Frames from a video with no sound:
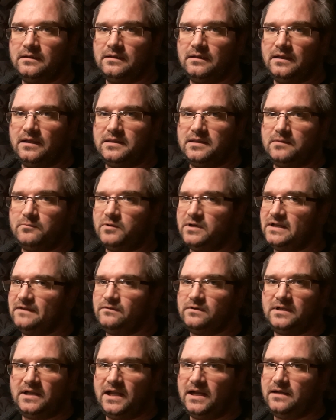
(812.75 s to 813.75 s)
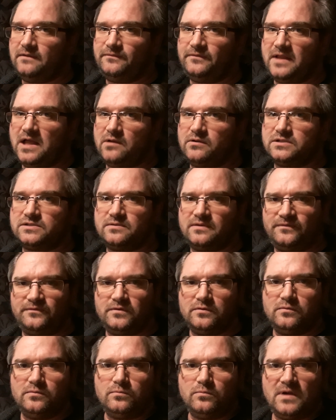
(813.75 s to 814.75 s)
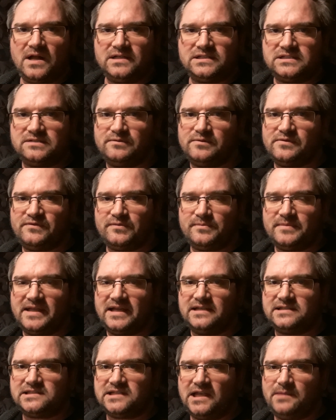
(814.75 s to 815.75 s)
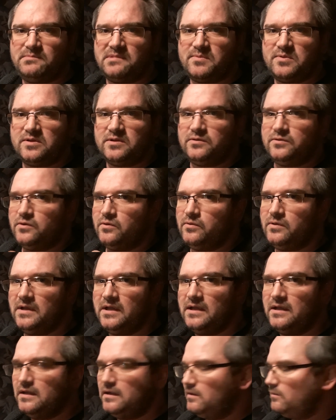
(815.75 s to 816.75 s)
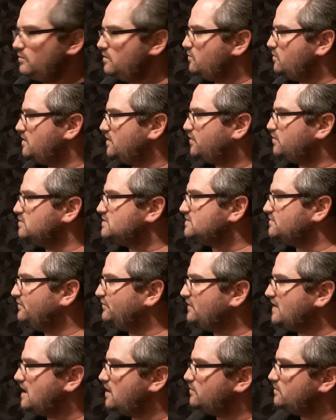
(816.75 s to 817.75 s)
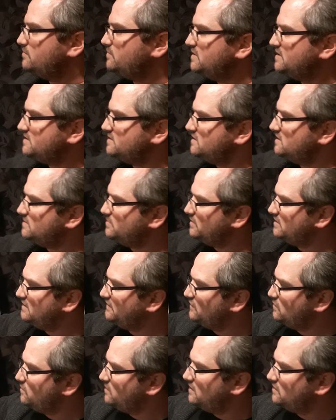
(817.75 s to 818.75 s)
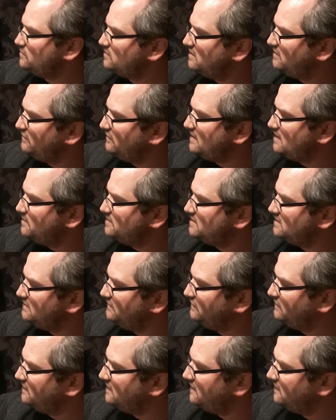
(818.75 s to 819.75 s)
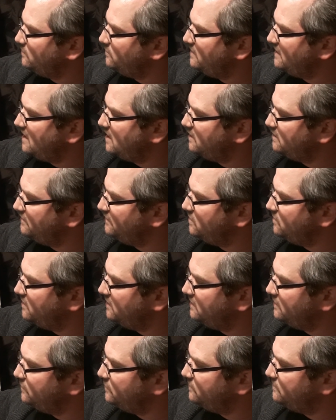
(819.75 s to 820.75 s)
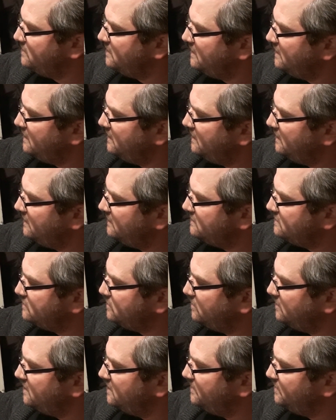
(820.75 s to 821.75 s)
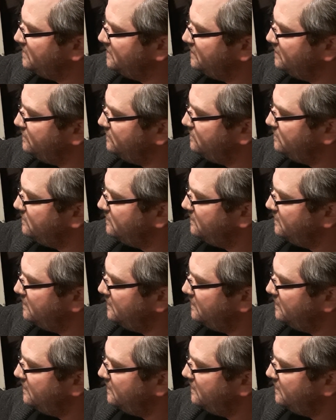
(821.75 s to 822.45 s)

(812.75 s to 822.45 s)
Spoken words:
And then whatever kind of flowers. If you watched the video from last time, maybe you know we went through some flower business. But if you want to draw flowers a different kind of way, however you want to do them, it's totally up to you.